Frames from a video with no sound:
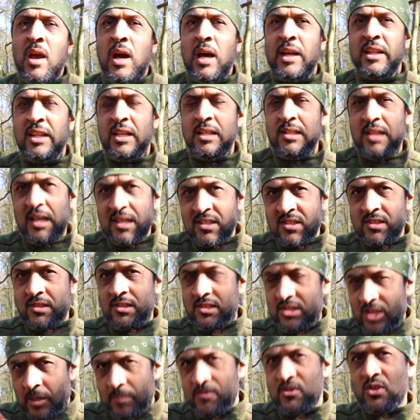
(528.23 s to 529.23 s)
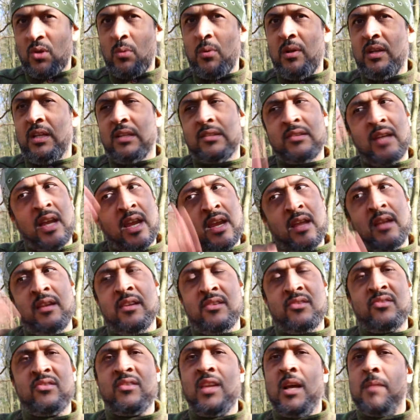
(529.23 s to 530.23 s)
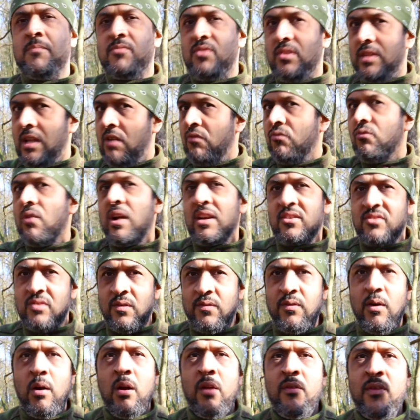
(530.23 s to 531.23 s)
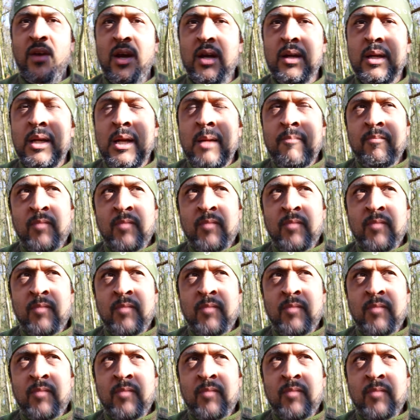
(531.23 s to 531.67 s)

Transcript: and then subsequently taking the steps to then rectify that.